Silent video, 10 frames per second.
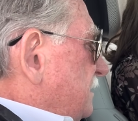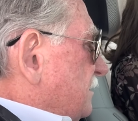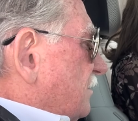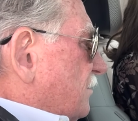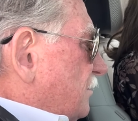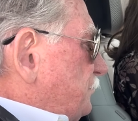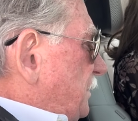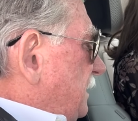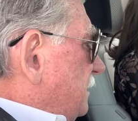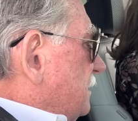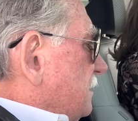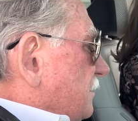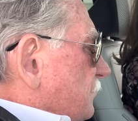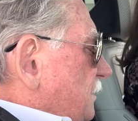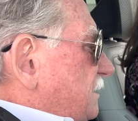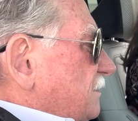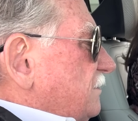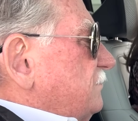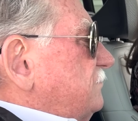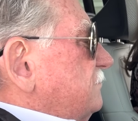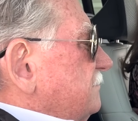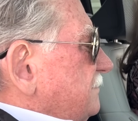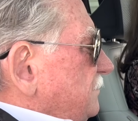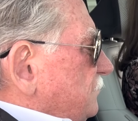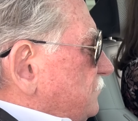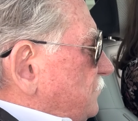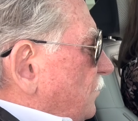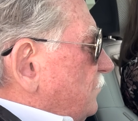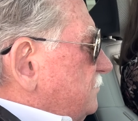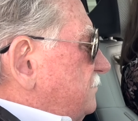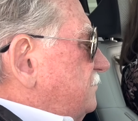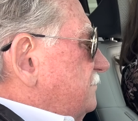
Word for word: in a heartbeat. Because you don't